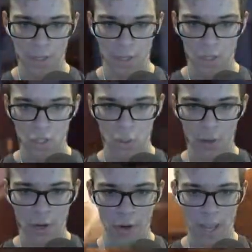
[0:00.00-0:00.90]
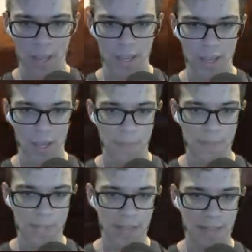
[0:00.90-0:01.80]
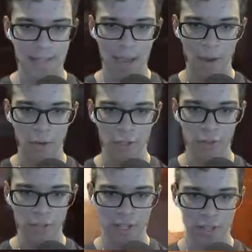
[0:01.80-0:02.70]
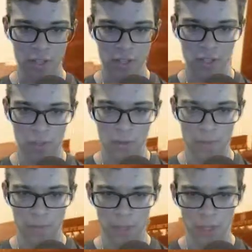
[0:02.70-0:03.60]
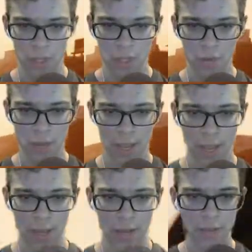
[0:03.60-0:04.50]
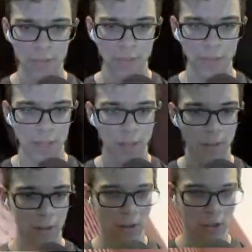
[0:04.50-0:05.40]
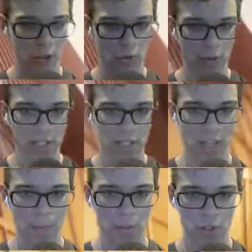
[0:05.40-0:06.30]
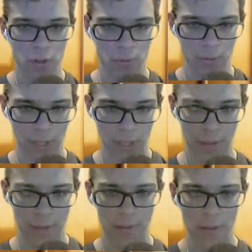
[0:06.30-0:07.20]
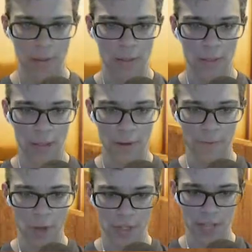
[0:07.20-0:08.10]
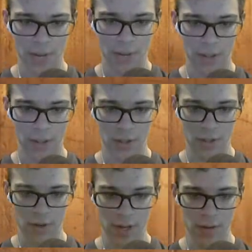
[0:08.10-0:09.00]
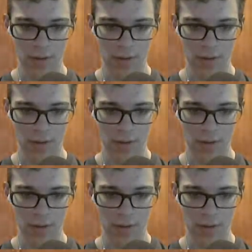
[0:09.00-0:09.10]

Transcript: So when you're hanging upside down using this suit, you kind of like, the strings on the suit, like, they kind of fall down. Like, look at this, ready?